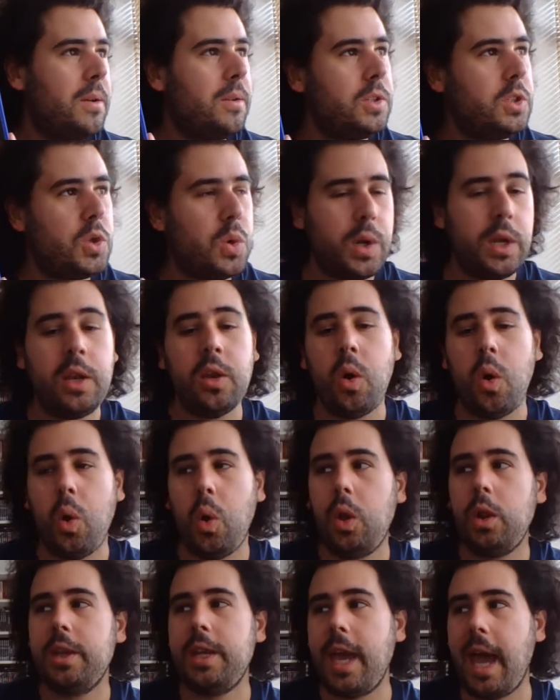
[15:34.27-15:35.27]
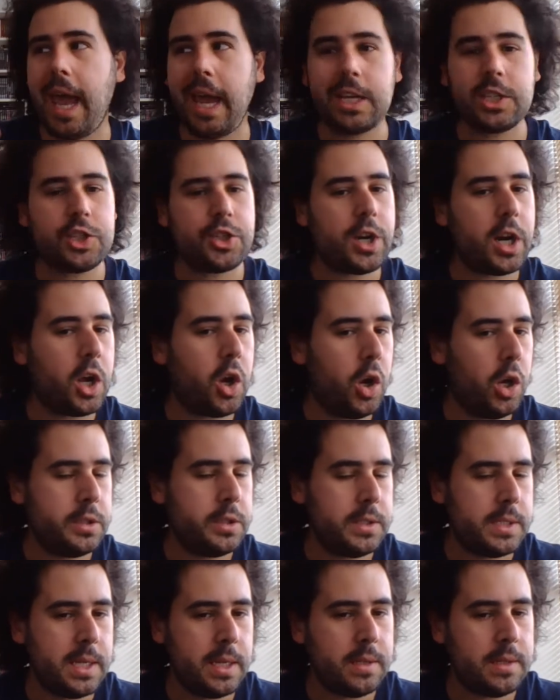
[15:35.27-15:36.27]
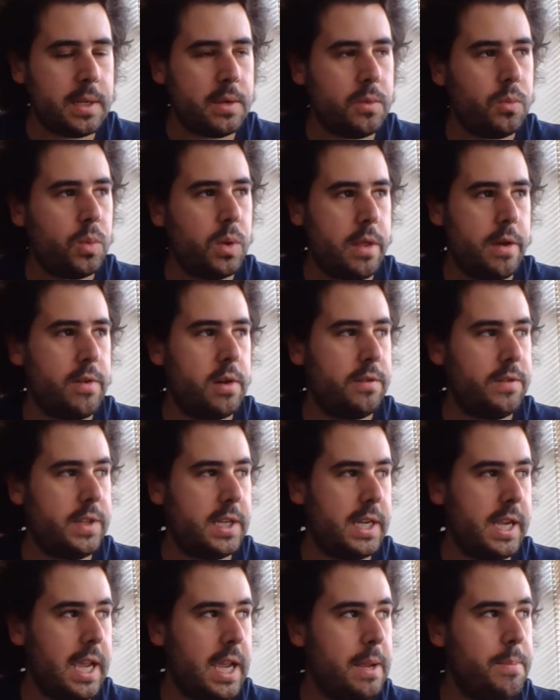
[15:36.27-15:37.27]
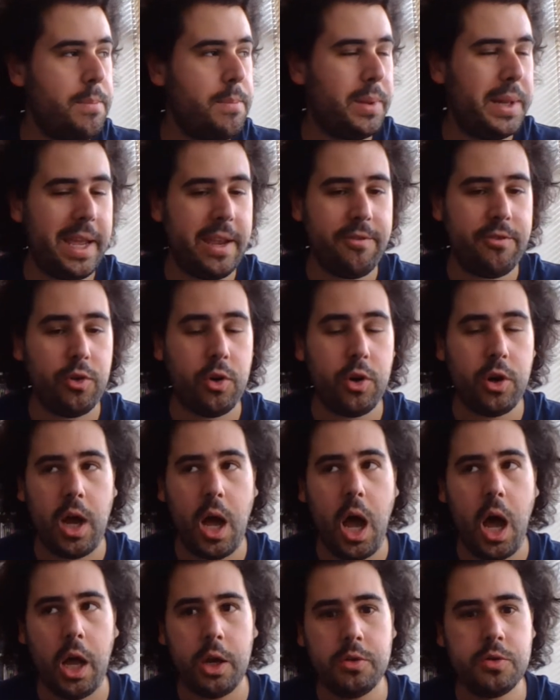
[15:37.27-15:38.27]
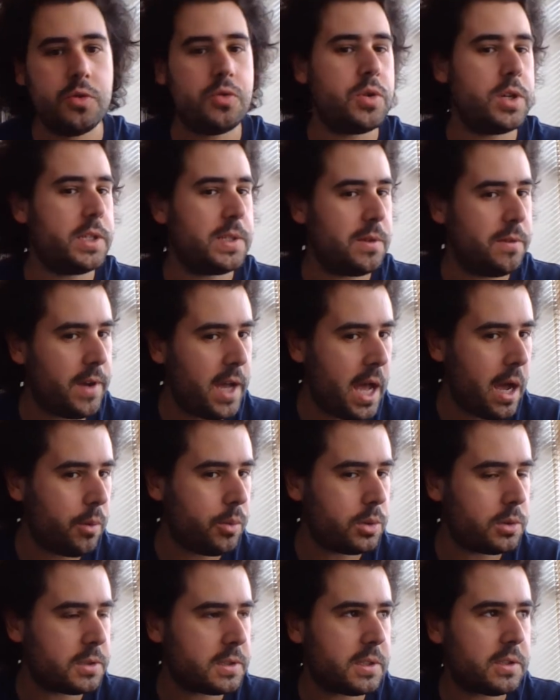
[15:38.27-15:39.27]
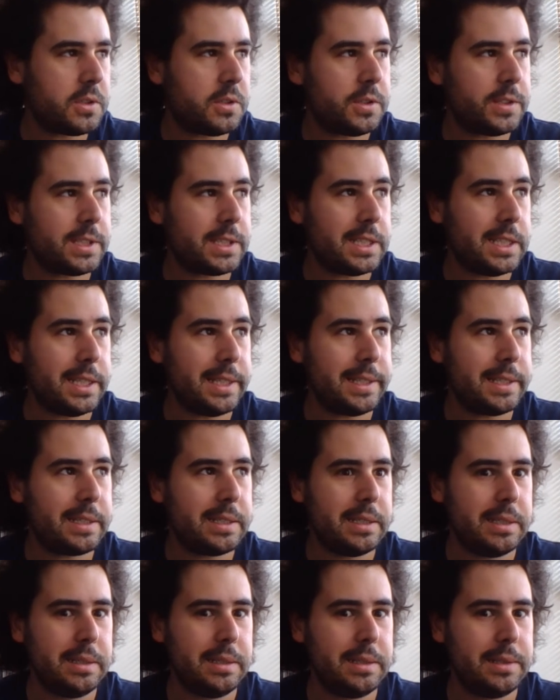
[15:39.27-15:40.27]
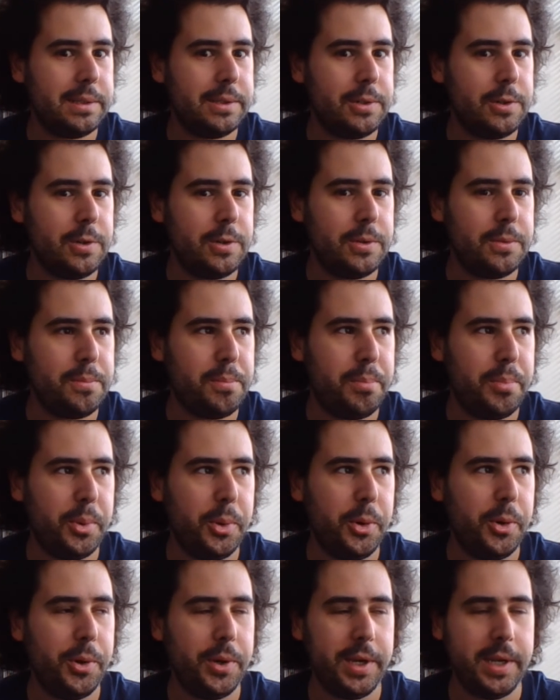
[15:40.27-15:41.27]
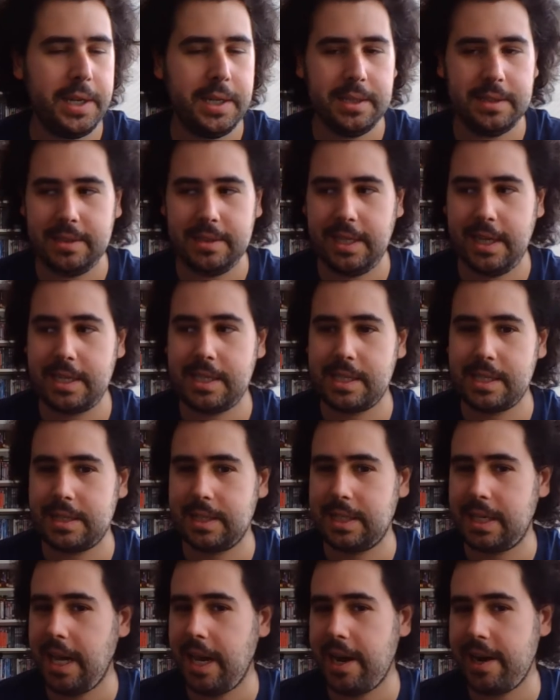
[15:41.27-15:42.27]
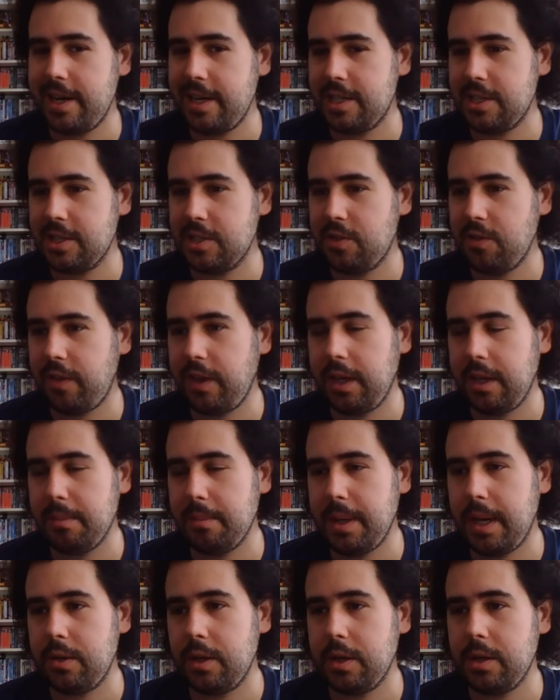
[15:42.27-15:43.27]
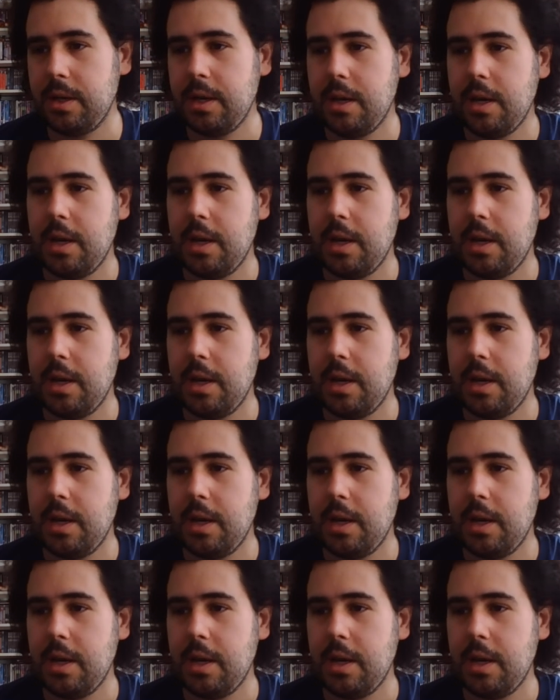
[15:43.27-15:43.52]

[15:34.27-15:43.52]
doing all the extra content and whatever of the game, playing for hundreds of hours. So it's like, oh boy, that's scary just to think about it.